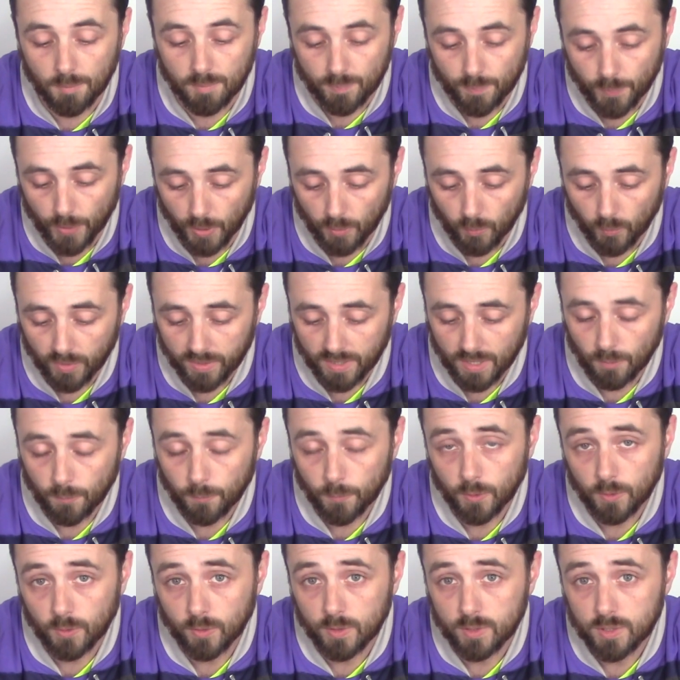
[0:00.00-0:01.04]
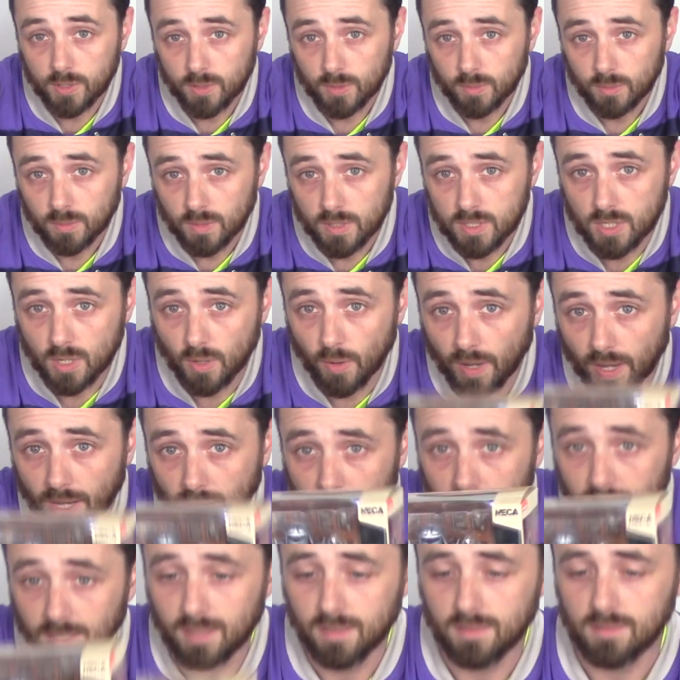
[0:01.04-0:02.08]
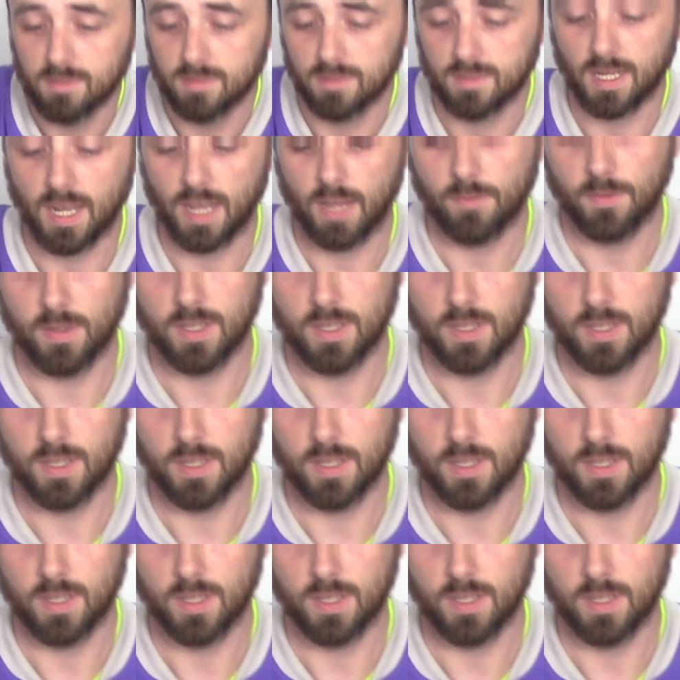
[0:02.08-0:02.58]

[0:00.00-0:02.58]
But without further ado, let's go ahead and dive